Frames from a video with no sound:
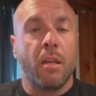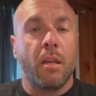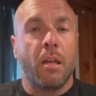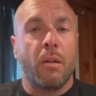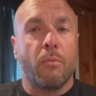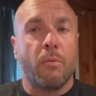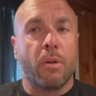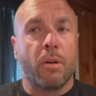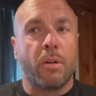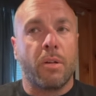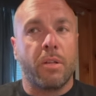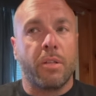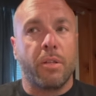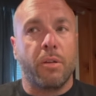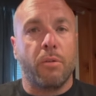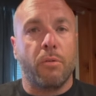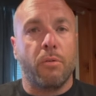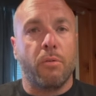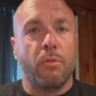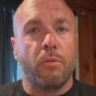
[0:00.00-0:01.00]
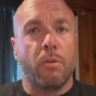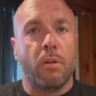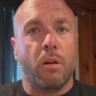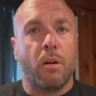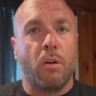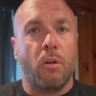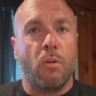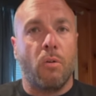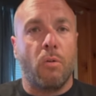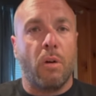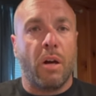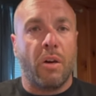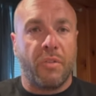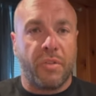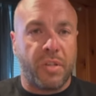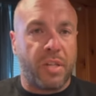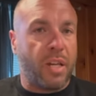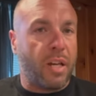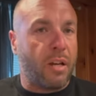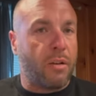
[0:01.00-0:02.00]
We're going to do a whole health
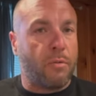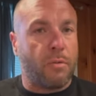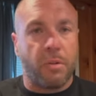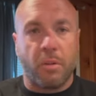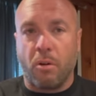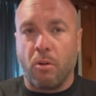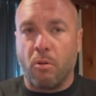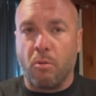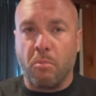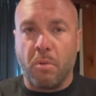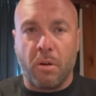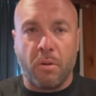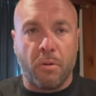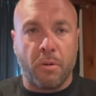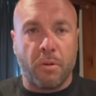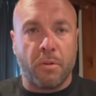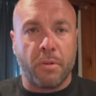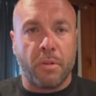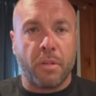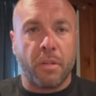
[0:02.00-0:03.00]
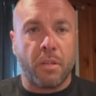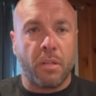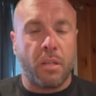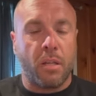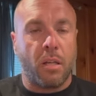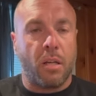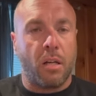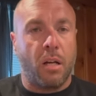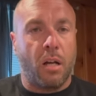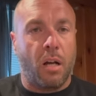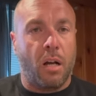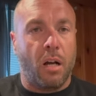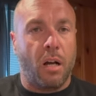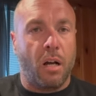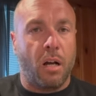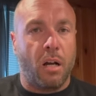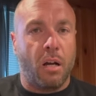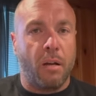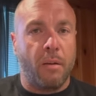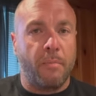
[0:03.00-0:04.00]
check on the whole motors,
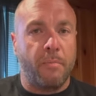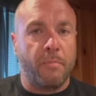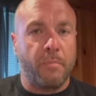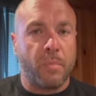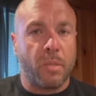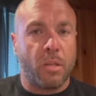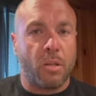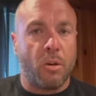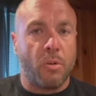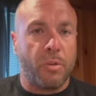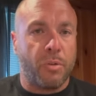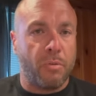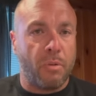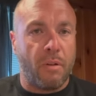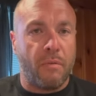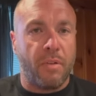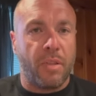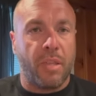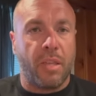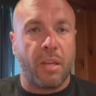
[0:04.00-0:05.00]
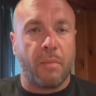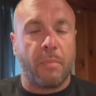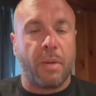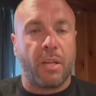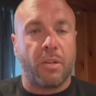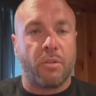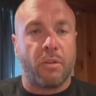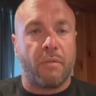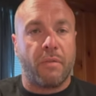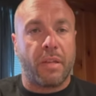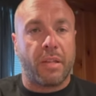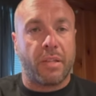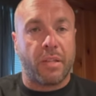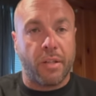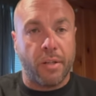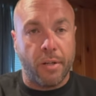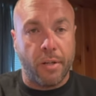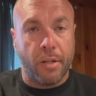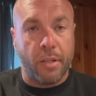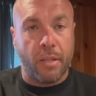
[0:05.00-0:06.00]
go through everything, make sure everything's
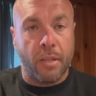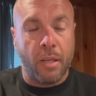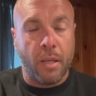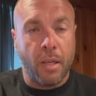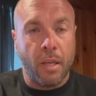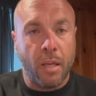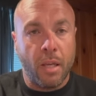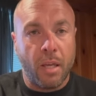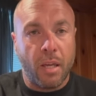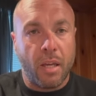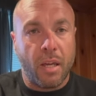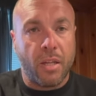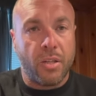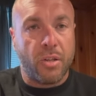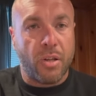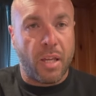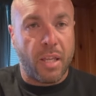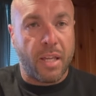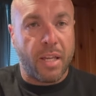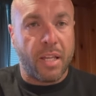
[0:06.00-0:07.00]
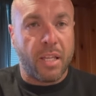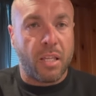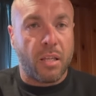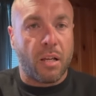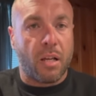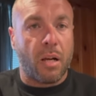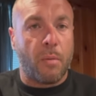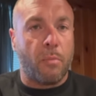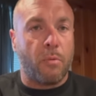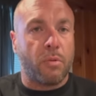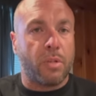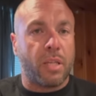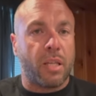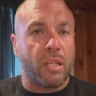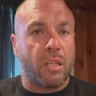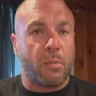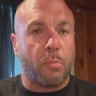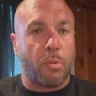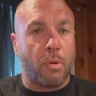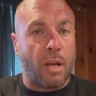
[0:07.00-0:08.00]
good, and try to get a couple
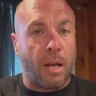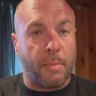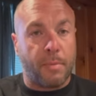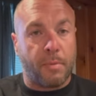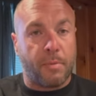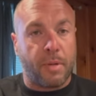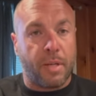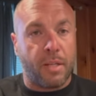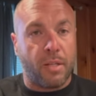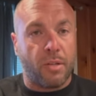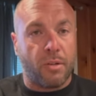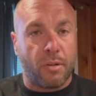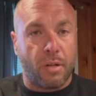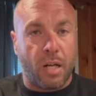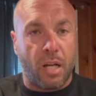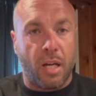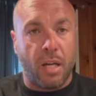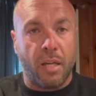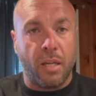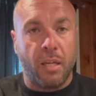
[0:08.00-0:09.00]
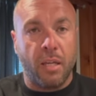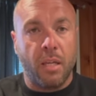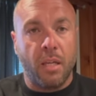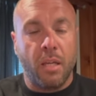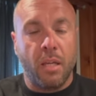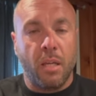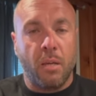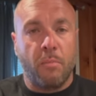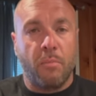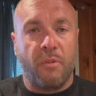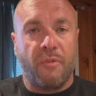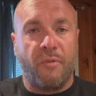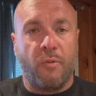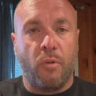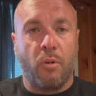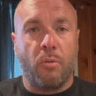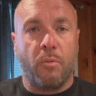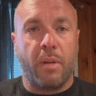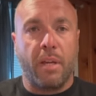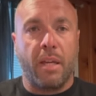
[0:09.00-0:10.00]
sets of props we can try
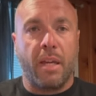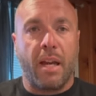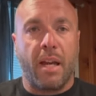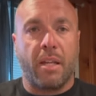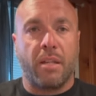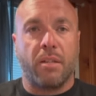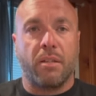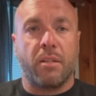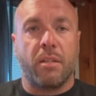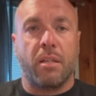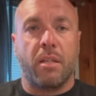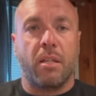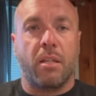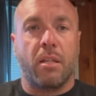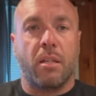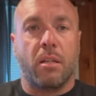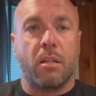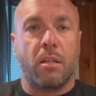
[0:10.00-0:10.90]
before we actually